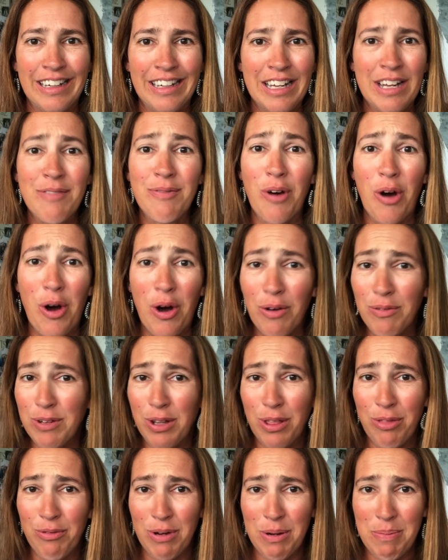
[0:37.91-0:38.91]

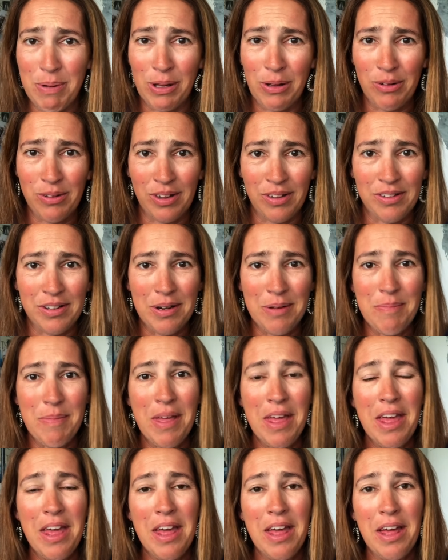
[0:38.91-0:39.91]
involved, three pillow system.
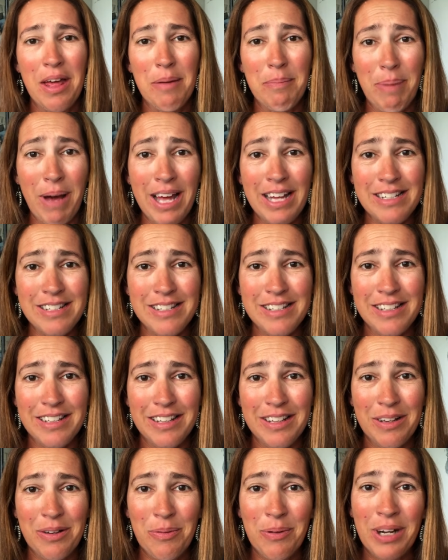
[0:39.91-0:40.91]
But
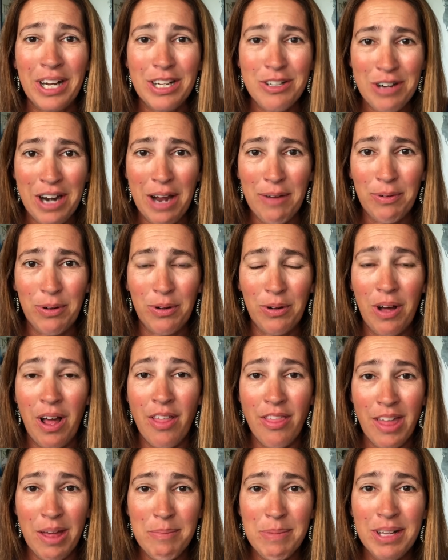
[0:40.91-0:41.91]
when I travel,
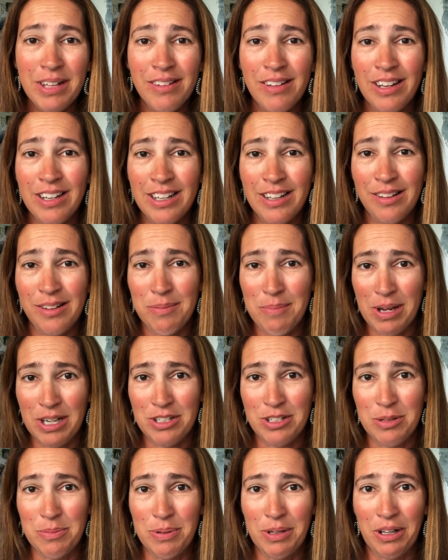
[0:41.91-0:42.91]
that means I need some
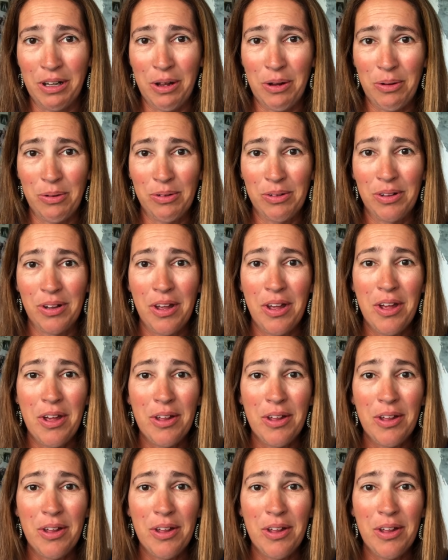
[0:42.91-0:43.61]
extra pillows.